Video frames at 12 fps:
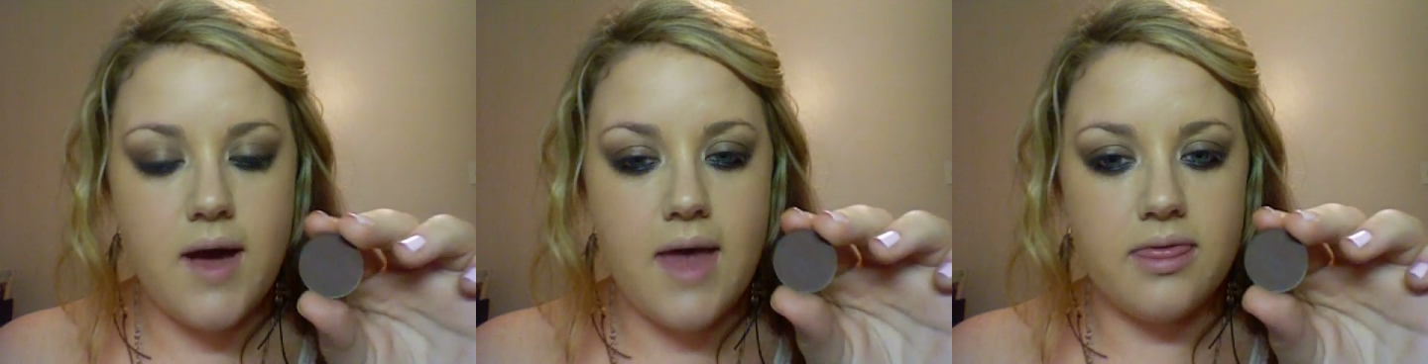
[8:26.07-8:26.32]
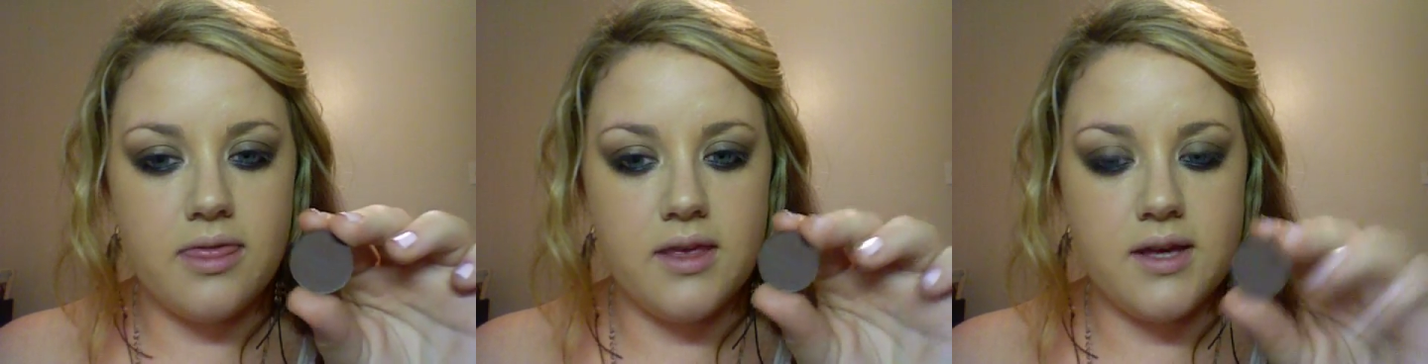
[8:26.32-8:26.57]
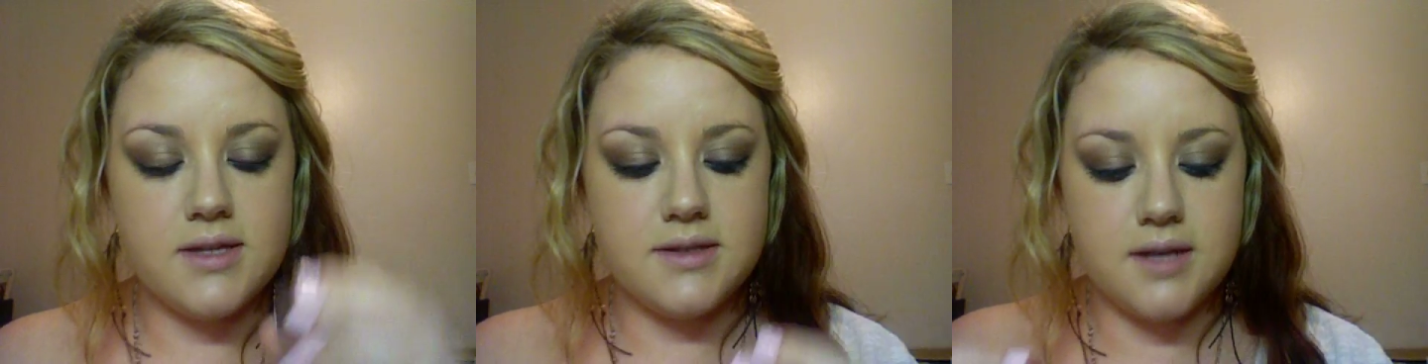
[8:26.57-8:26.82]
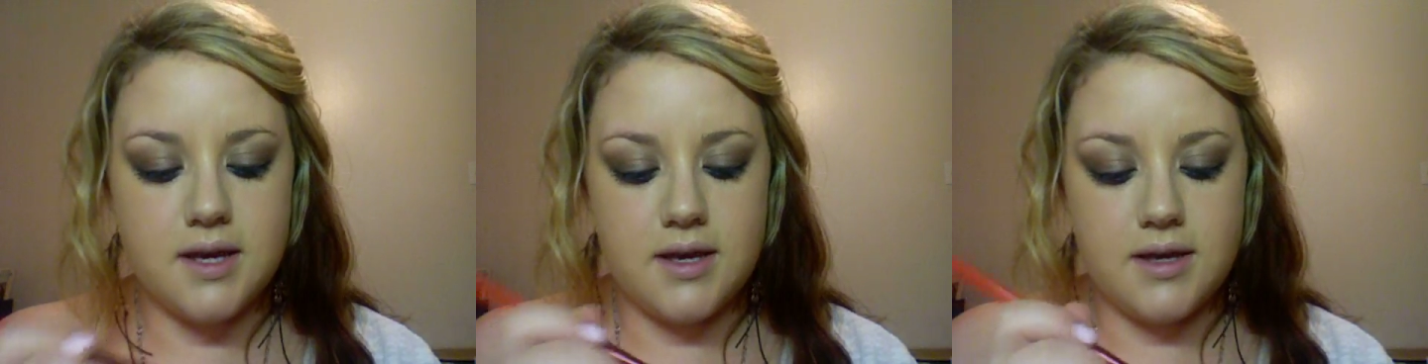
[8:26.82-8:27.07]
and
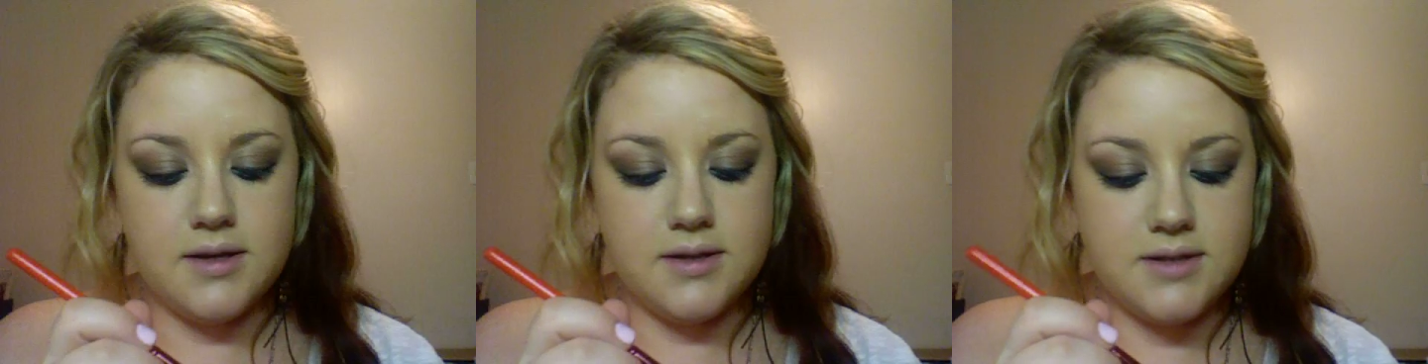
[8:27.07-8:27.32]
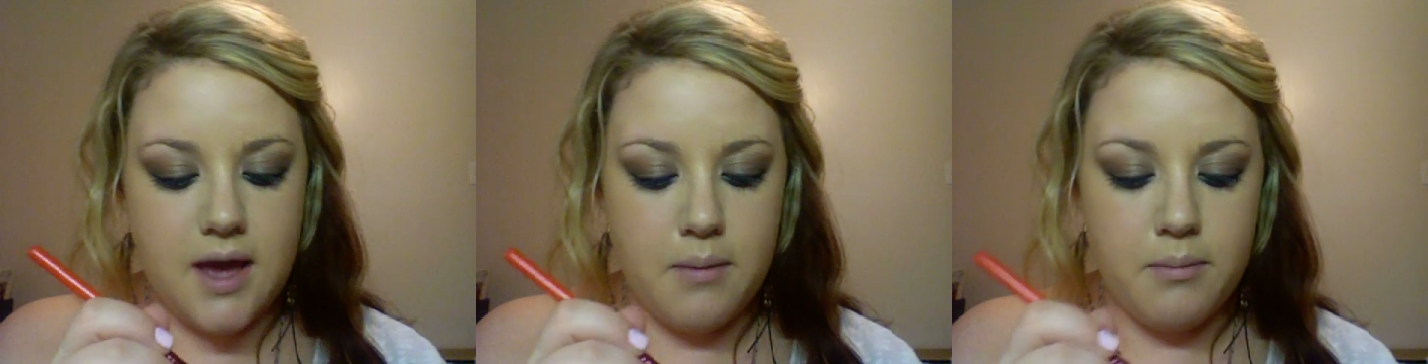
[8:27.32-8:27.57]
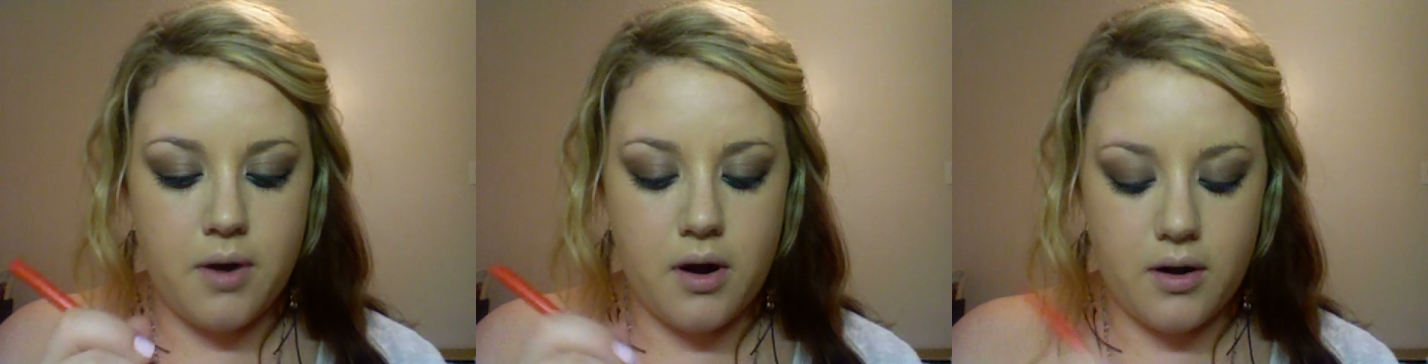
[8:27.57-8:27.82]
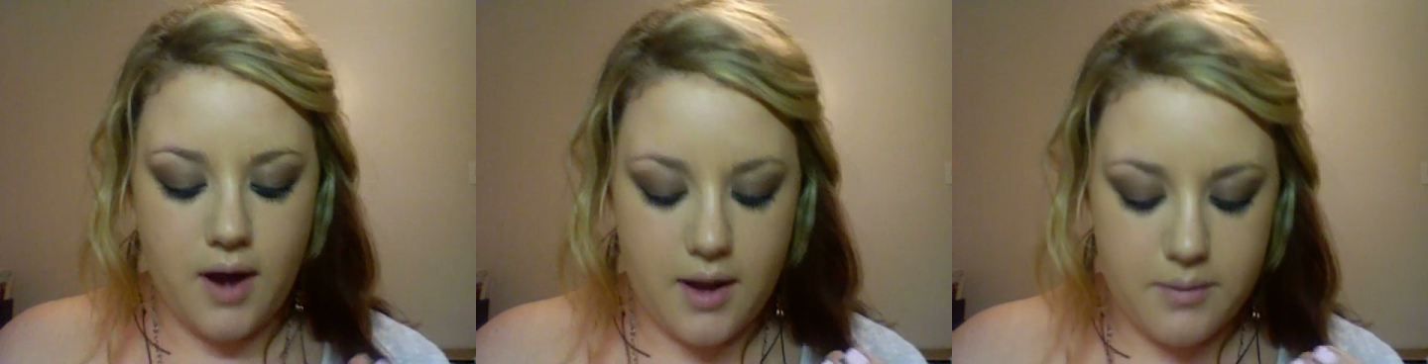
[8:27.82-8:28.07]
this is
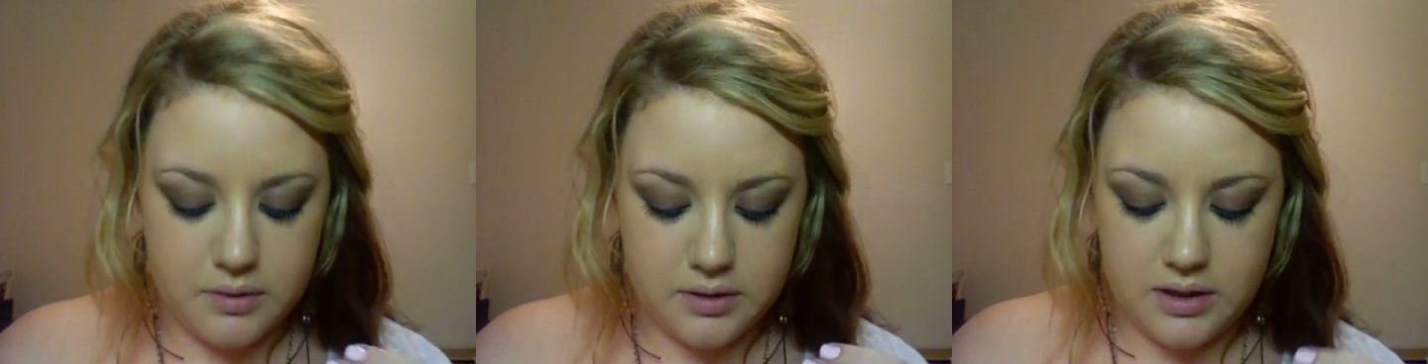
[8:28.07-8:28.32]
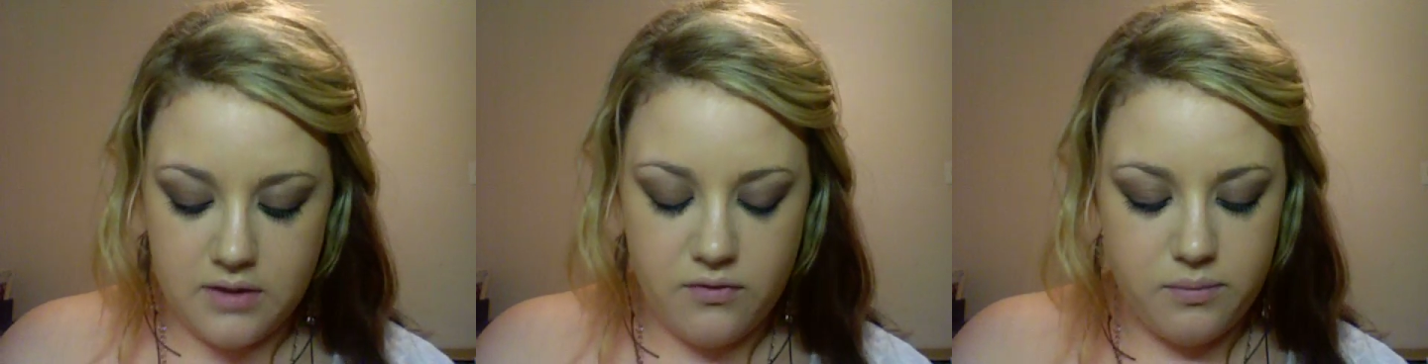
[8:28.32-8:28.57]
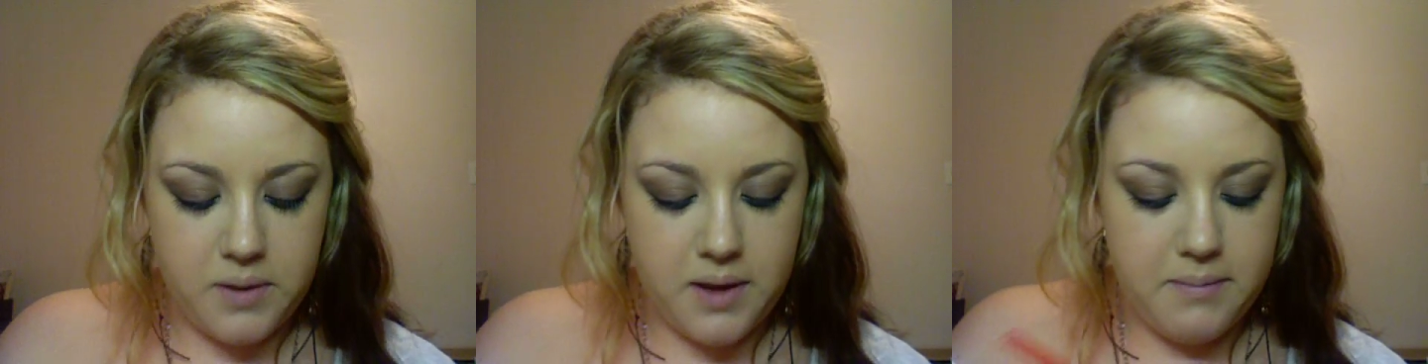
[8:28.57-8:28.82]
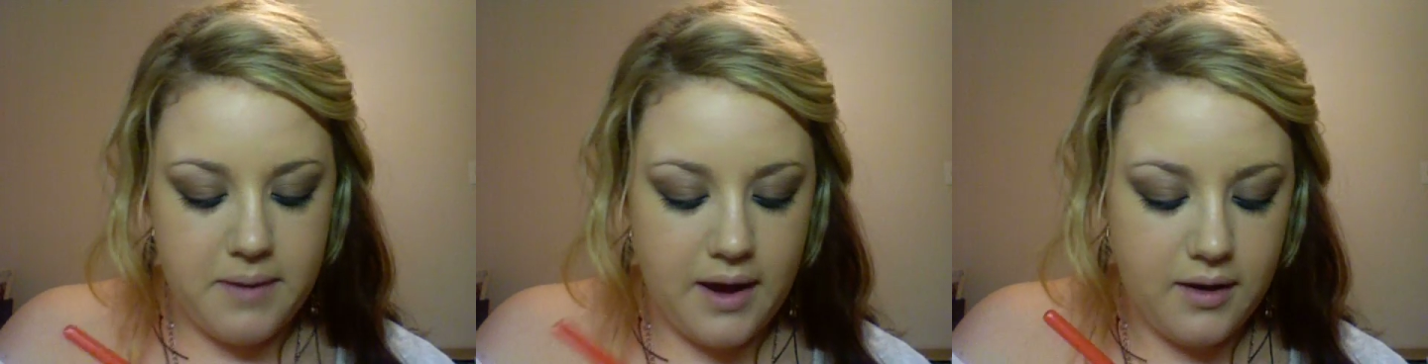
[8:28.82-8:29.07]
Embark, I believe, by
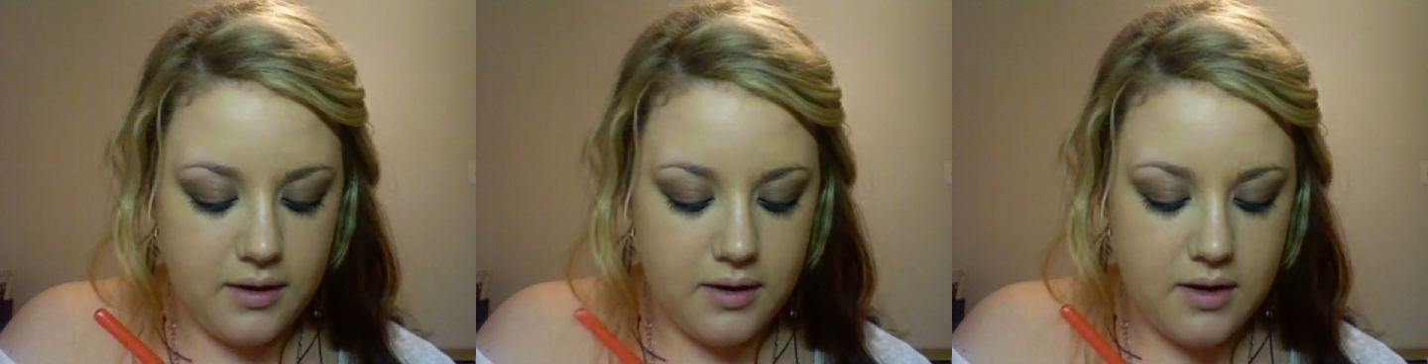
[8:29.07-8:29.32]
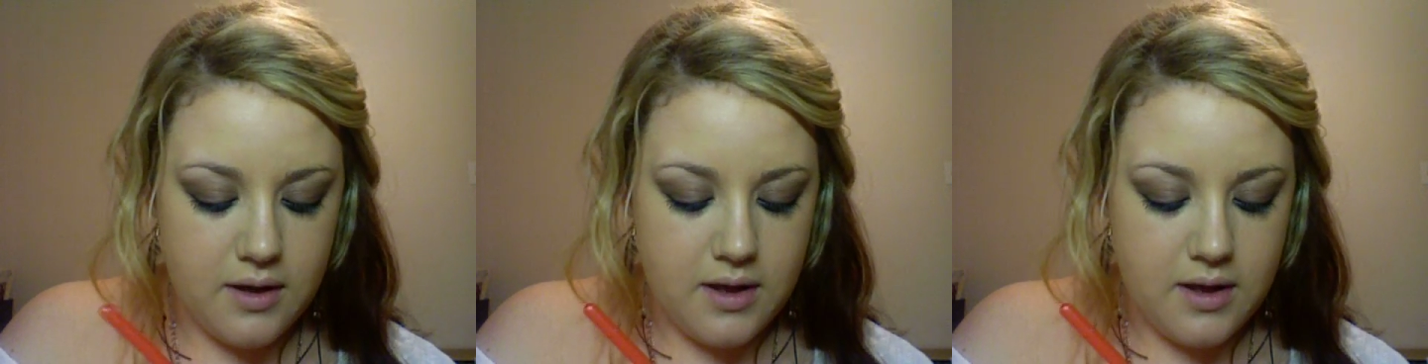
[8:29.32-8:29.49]
MAC,